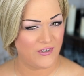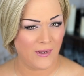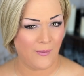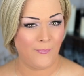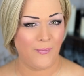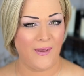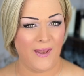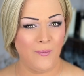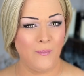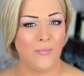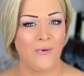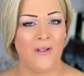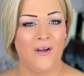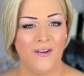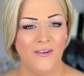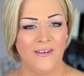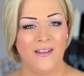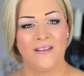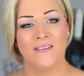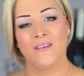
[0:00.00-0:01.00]
Champagne
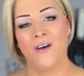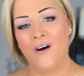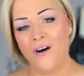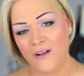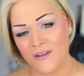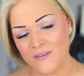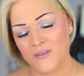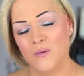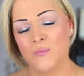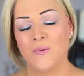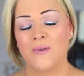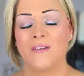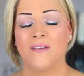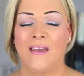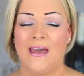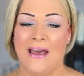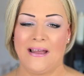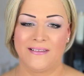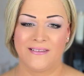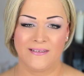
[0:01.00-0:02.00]
Blonde has also been
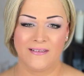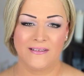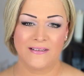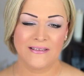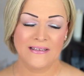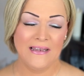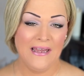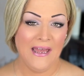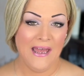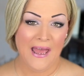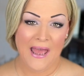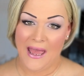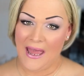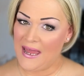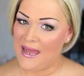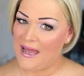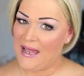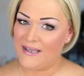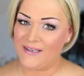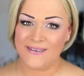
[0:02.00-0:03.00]
cancelled,
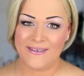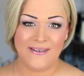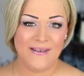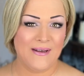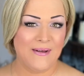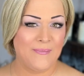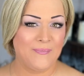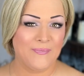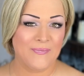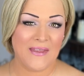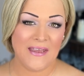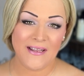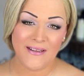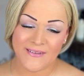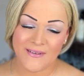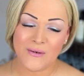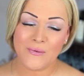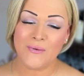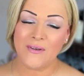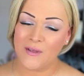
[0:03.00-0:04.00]
and
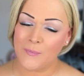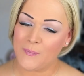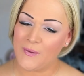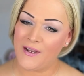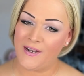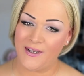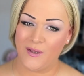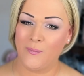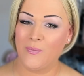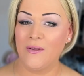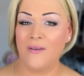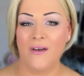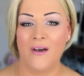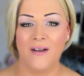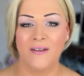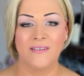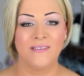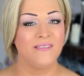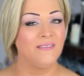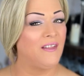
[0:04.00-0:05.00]
it's a real pity
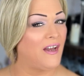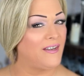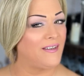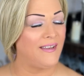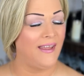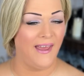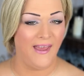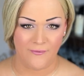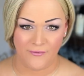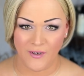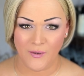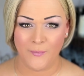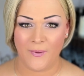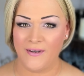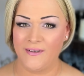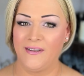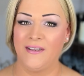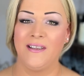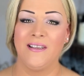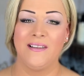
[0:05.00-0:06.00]
because not
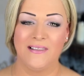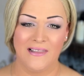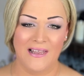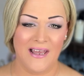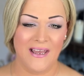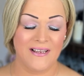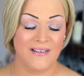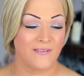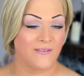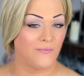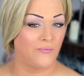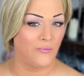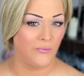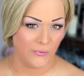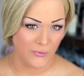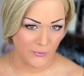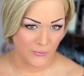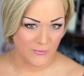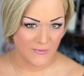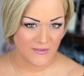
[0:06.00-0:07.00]
everybody likes
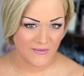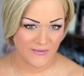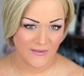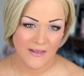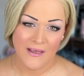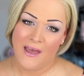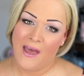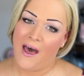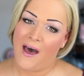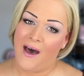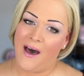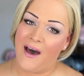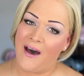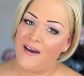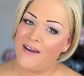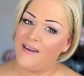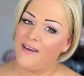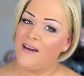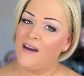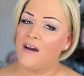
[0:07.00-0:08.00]
roots.
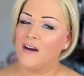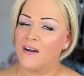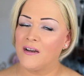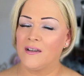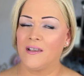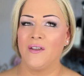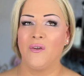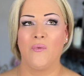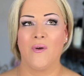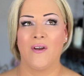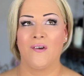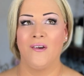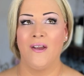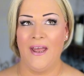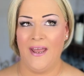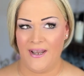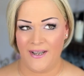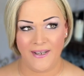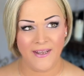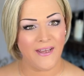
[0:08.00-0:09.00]
I hardly wear
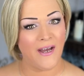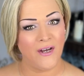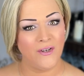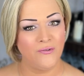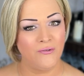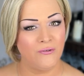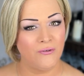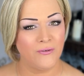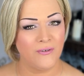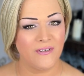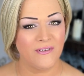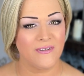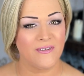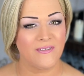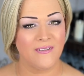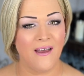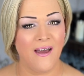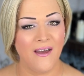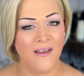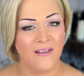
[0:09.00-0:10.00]
any unrooted
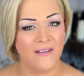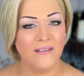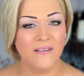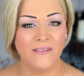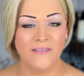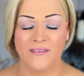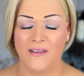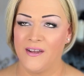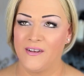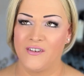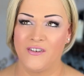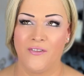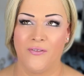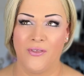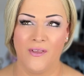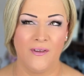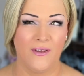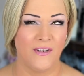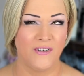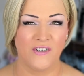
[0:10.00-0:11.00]
styles. I
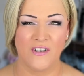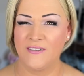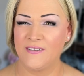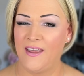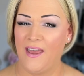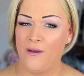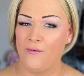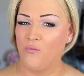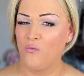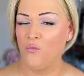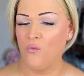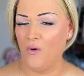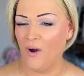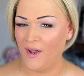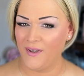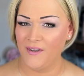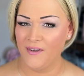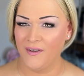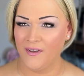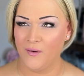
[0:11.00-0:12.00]
think I just have
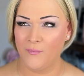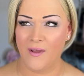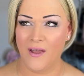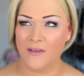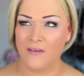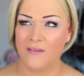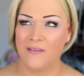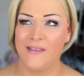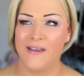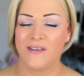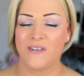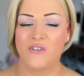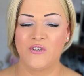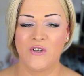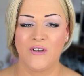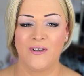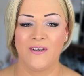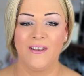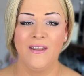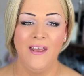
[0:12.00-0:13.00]
one in my
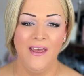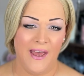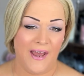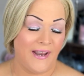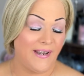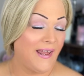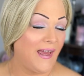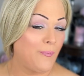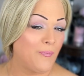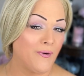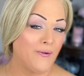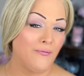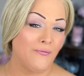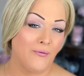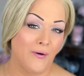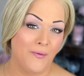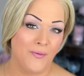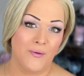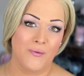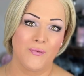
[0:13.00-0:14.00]
collection, and I
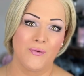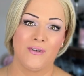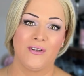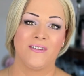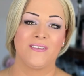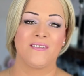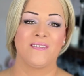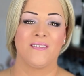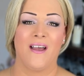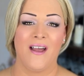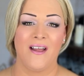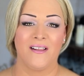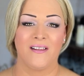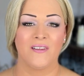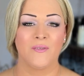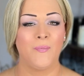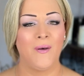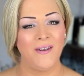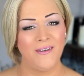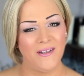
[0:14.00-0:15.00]
prefer the rooted
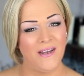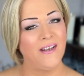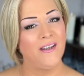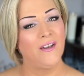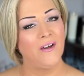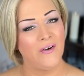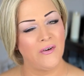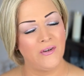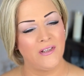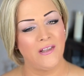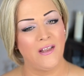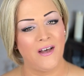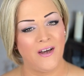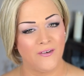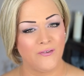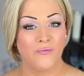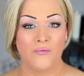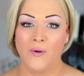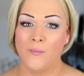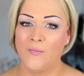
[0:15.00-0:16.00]
styles, but I know a
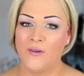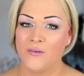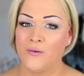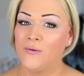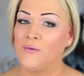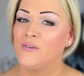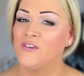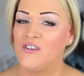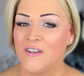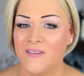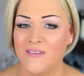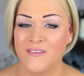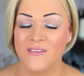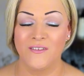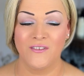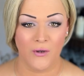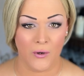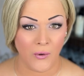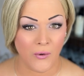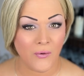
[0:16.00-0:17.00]
lot of women who just
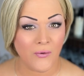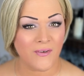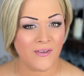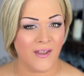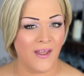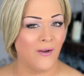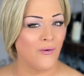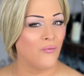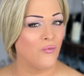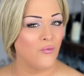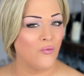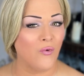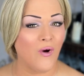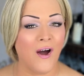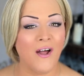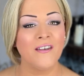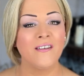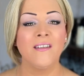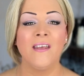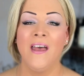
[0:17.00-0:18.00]
don't and
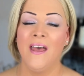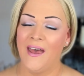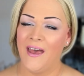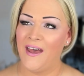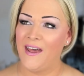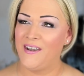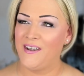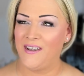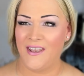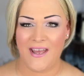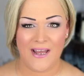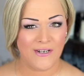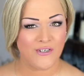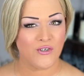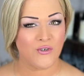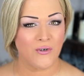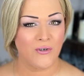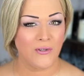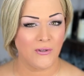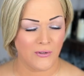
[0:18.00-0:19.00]
want a
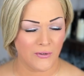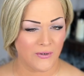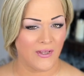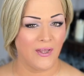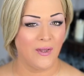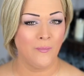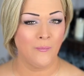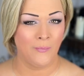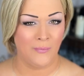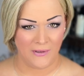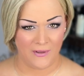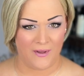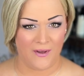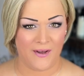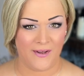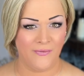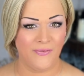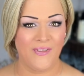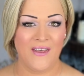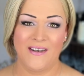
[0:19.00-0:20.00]
natural looking
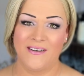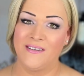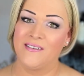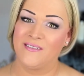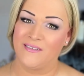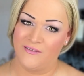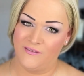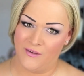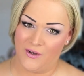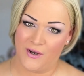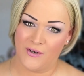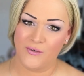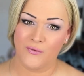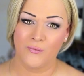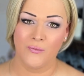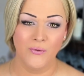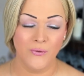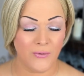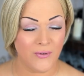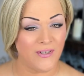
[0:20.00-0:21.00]
blonde that is not
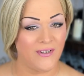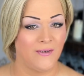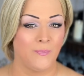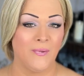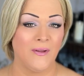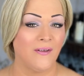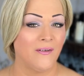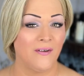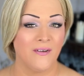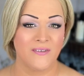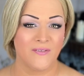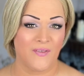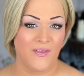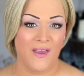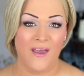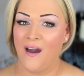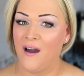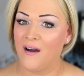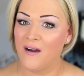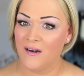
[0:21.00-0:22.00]
rooted because
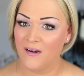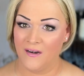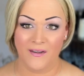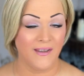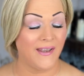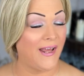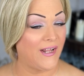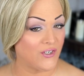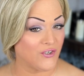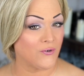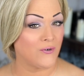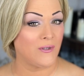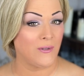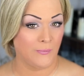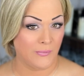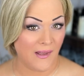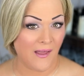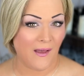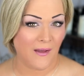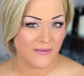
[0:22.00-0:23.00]
they are natural
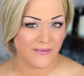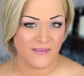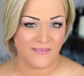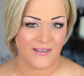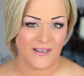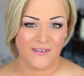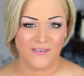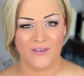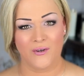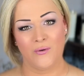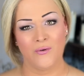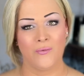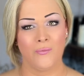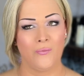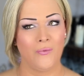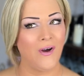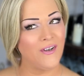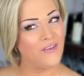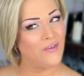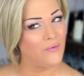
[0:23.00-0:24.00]
blondes and don't
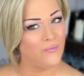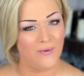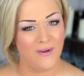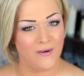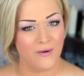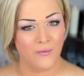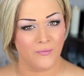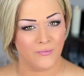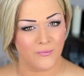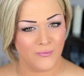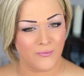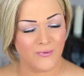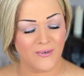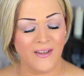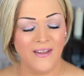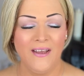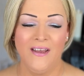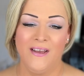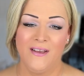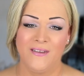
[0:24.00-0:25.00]
want to wear a root.
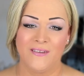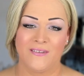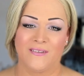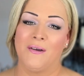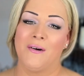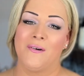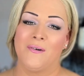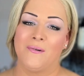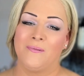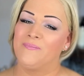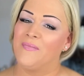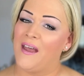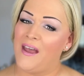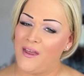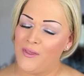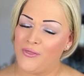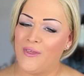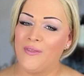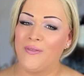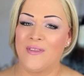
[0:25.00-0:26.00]
So
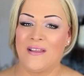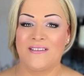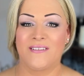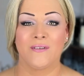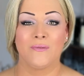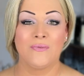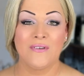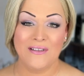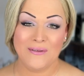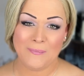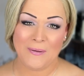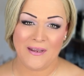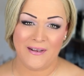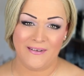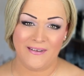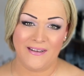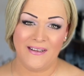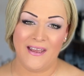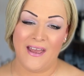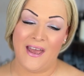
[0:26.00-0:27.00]
I think that's a real
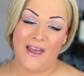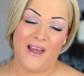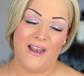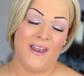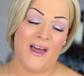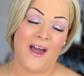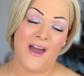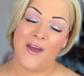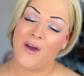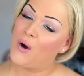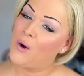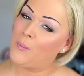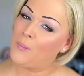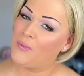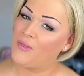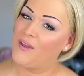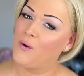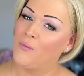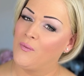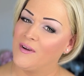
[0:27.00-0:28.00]
pity, and I hope
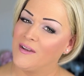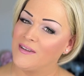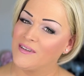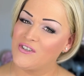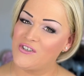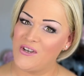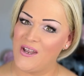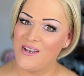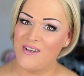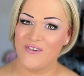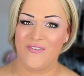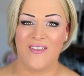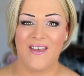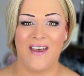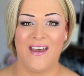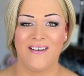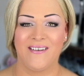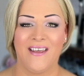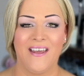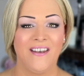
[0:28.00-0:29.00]
they will change
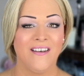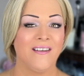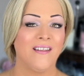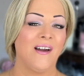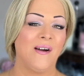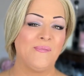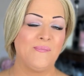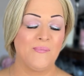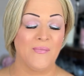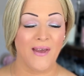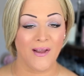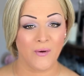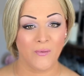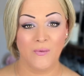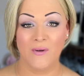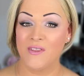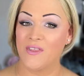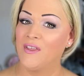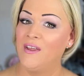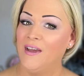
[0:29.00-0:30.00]
that and come back
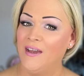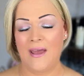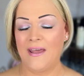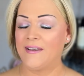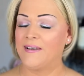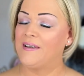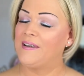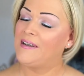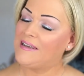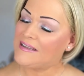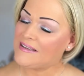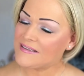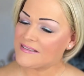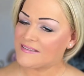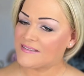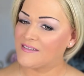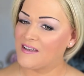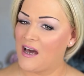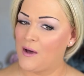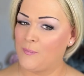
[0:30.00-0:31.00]
with at
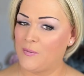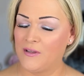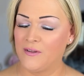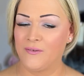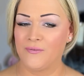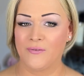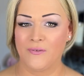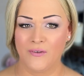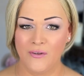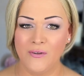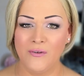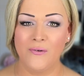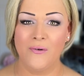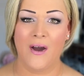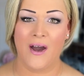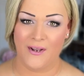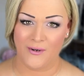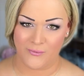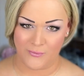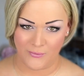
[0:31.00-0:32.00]
least a couple of new
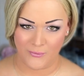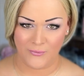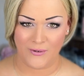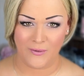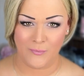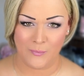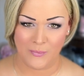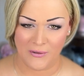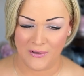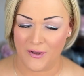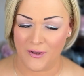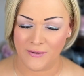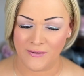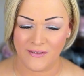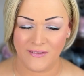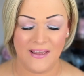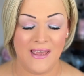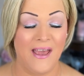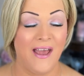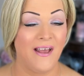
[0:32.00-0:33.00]
unrooted
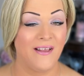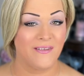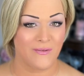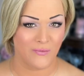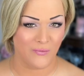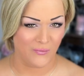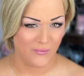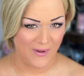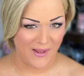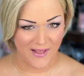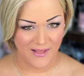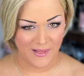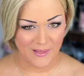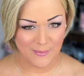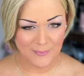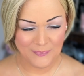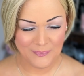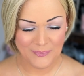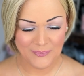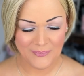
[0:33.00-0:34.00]
blondes as well.